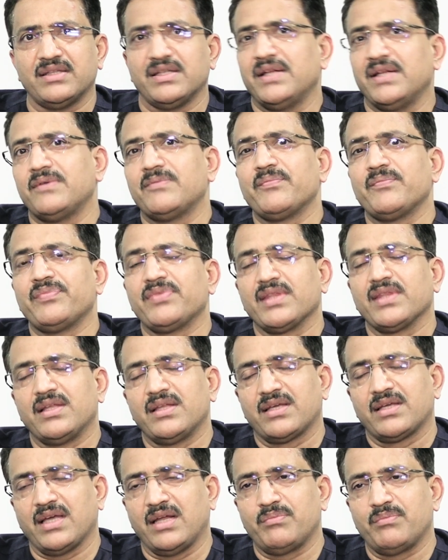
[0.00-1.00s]
and then
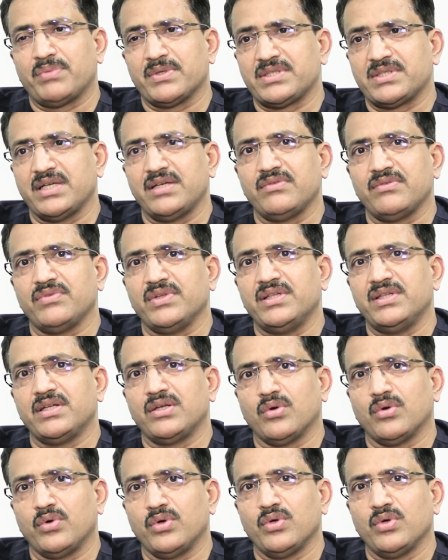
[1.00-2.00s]
can present with
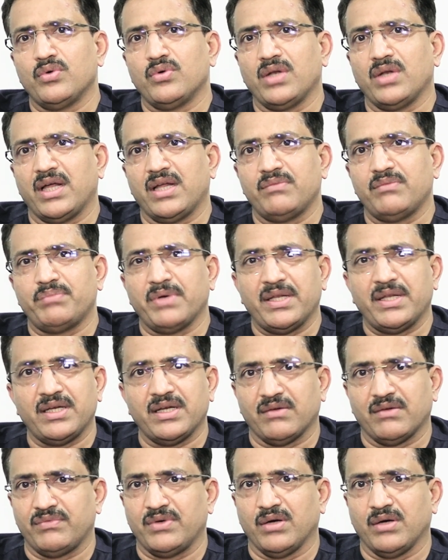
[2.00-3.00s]
the nodule and pain
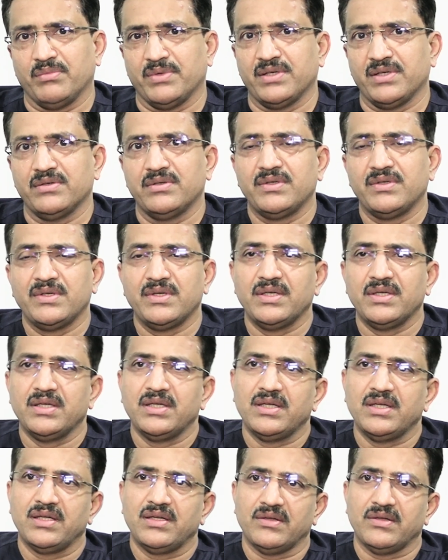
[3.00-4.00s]
in abdomen.
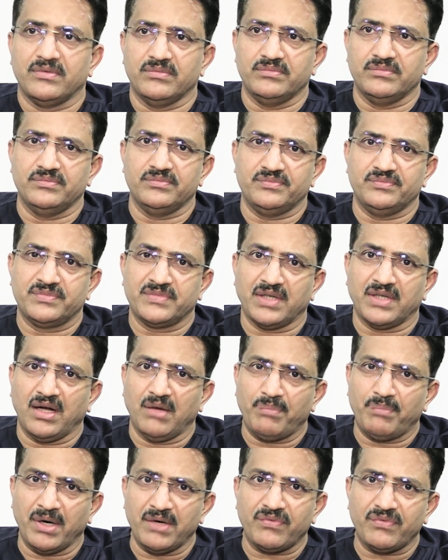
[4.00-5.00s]

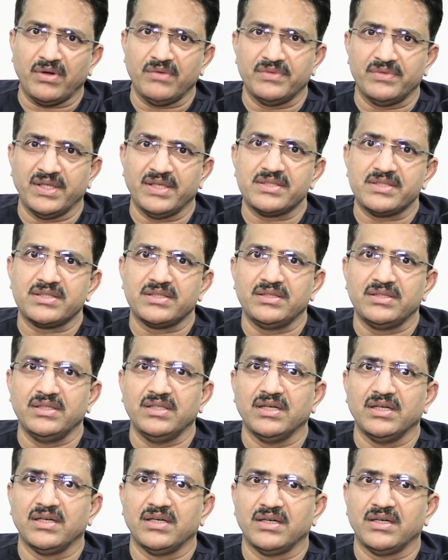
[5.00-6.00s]
Apart from this,
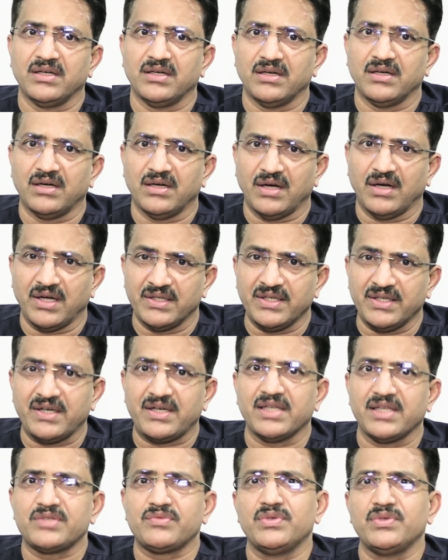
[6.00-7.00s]
the
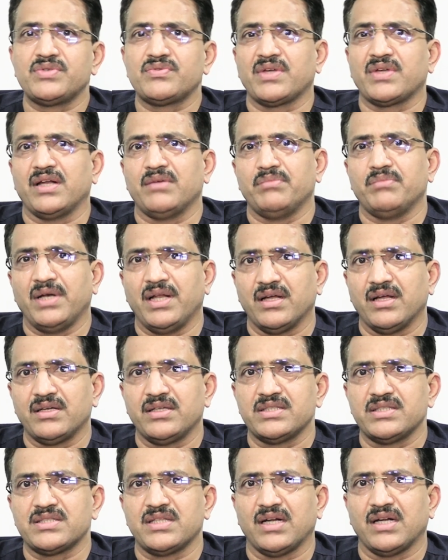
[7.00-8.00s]
other test which can be
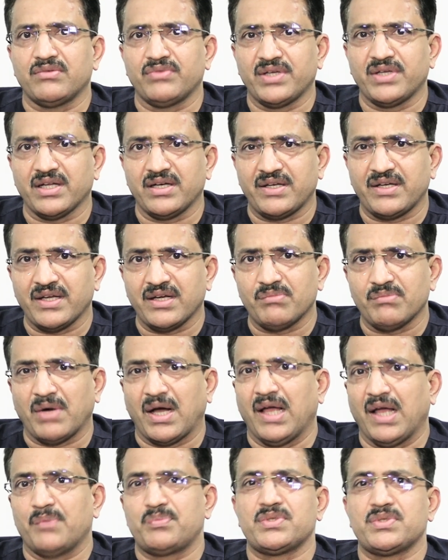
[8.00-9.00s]
done is that we can take
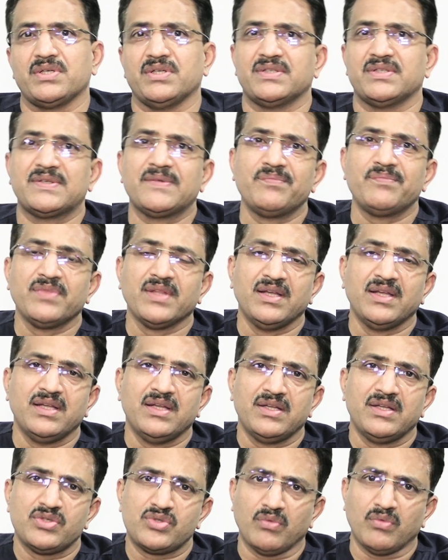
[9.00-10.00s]
biopsies.
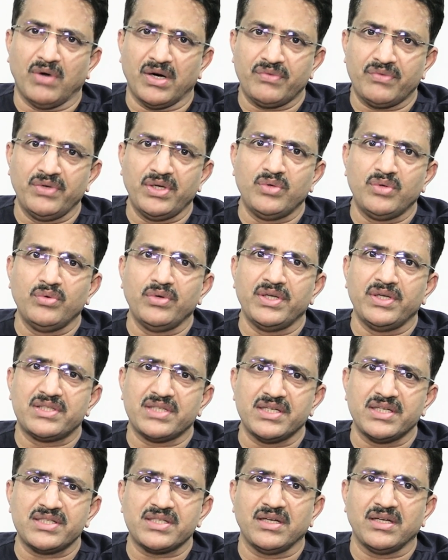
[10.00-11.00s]
So what we do
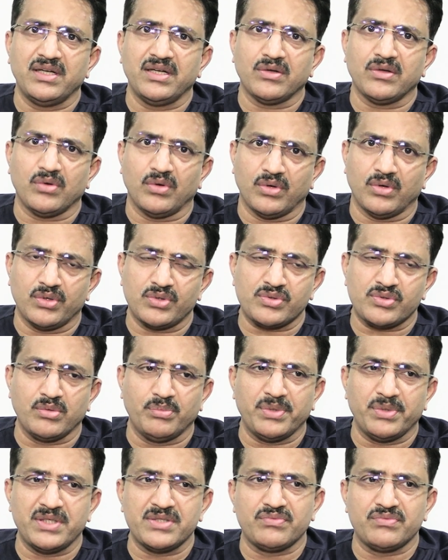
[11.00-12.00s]
essentially in
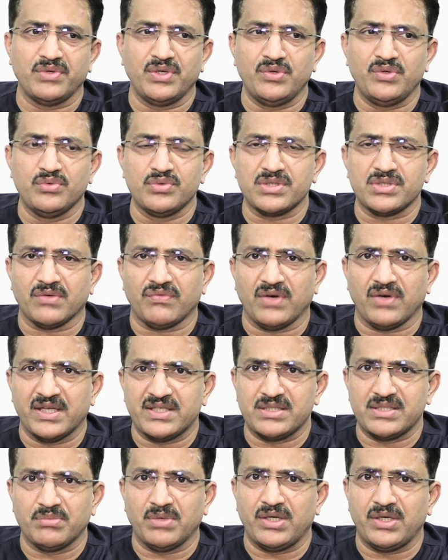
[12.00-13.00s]
colonoscopy is we use a
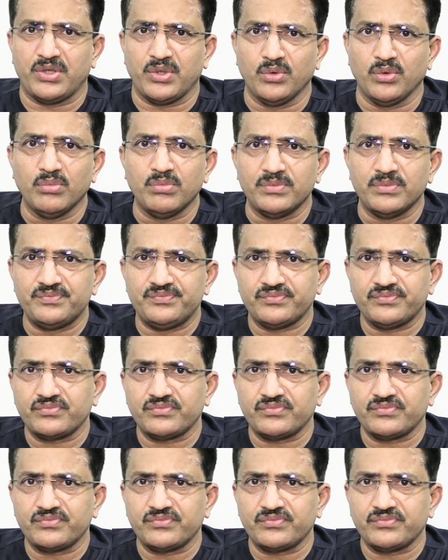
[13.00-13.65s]
flexible tube,